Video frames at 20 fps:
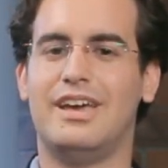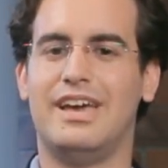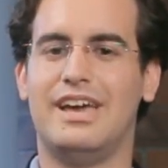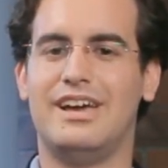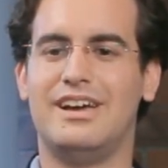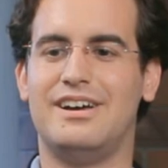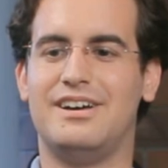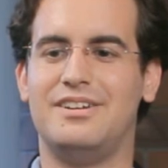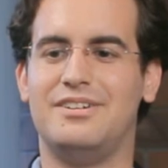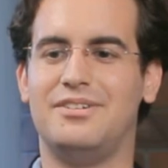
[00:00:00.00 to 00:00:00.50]

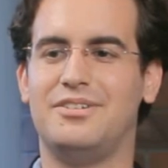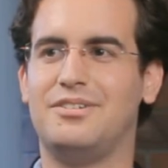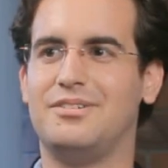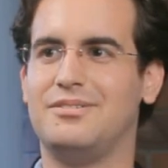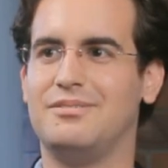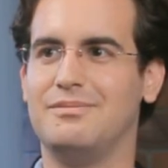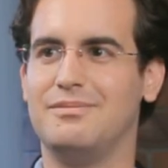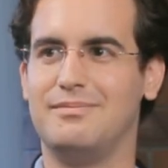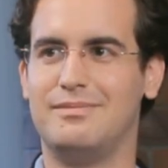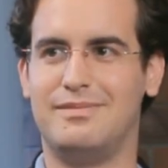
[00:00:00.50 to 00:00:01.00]
and
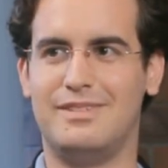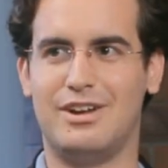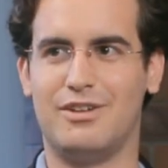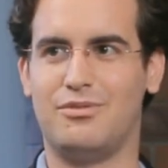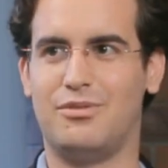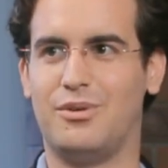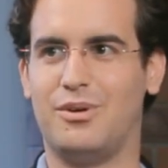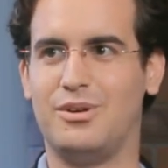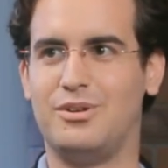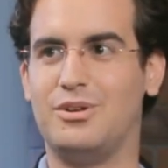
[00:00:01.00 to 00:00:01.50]

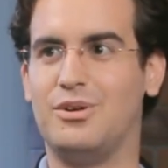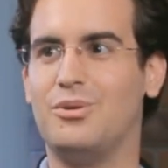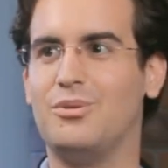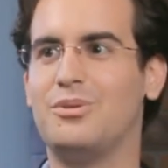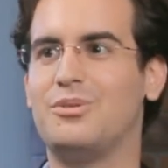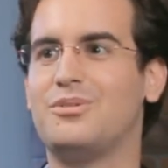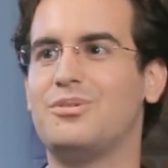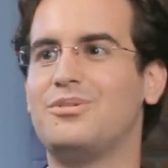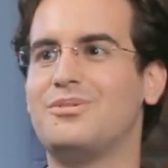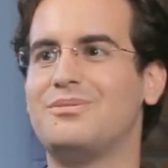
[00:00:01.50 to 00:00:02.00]
therefore
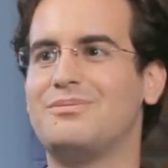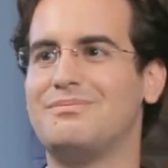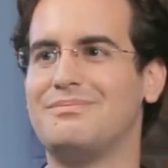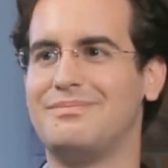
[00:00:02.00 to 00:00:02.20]
don't